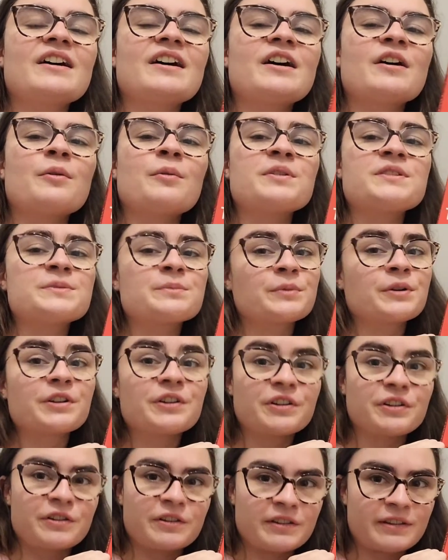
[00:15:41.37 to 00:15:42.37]
was
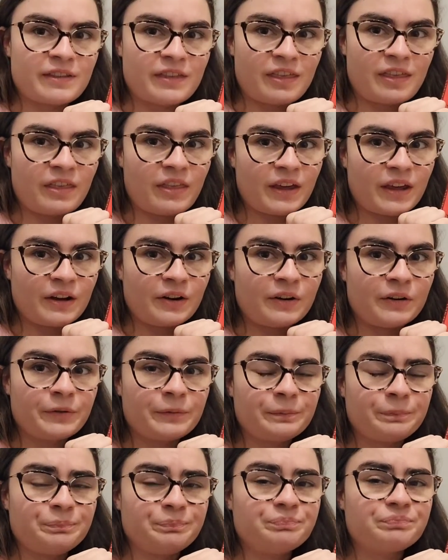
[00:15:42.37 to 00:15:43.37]
murdered
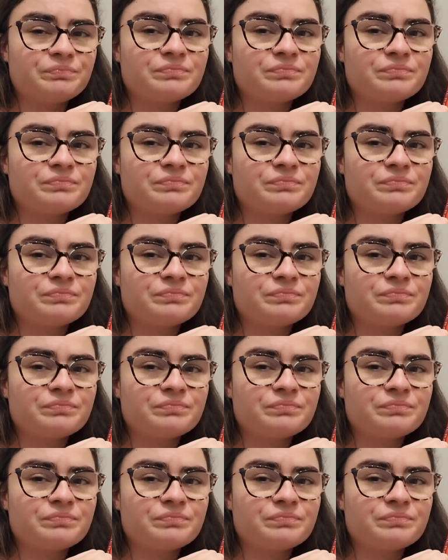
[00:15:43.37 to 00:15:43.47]
there.